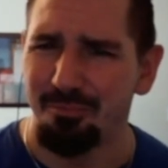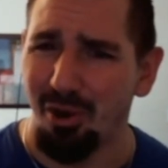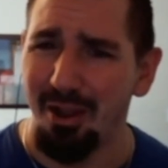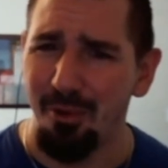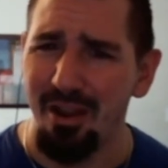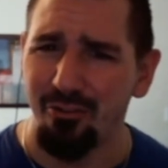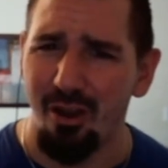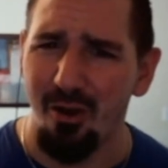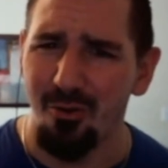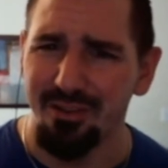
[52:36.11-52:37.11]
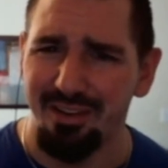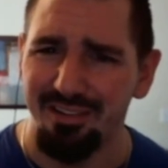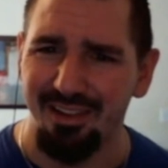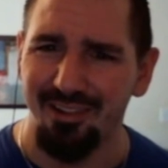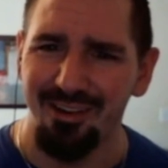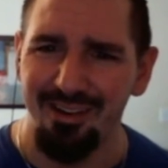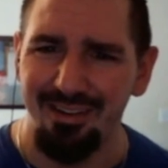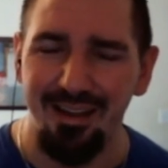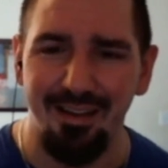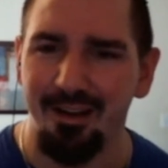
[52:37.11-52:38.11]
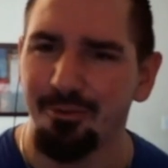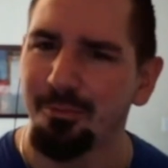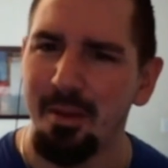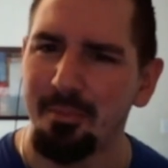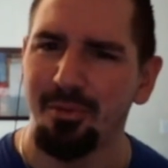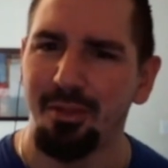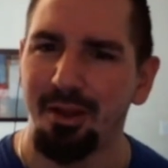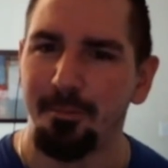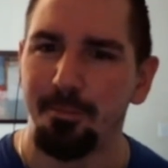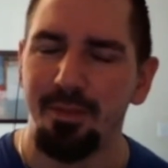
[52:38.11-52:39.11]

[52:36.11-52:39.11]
Broadway Joe, was he still around? I don't remember